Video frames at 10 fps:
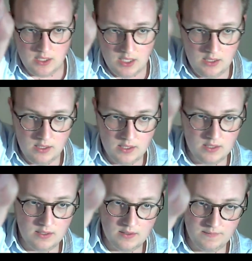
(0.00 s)
Yeah.
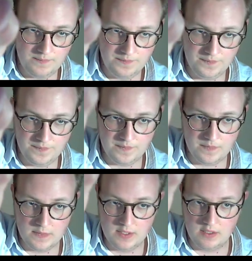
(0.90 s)

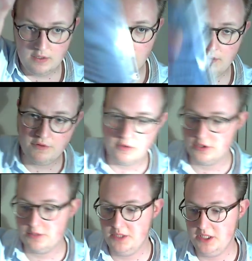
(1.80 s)
Of
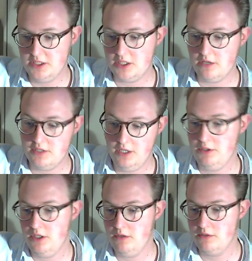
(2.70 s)
course, Peter Stuyvesant,
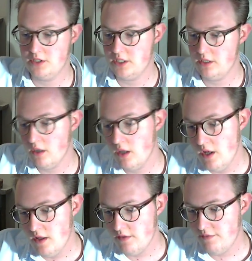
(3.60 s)
is
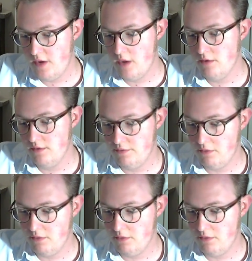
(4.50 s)
the founder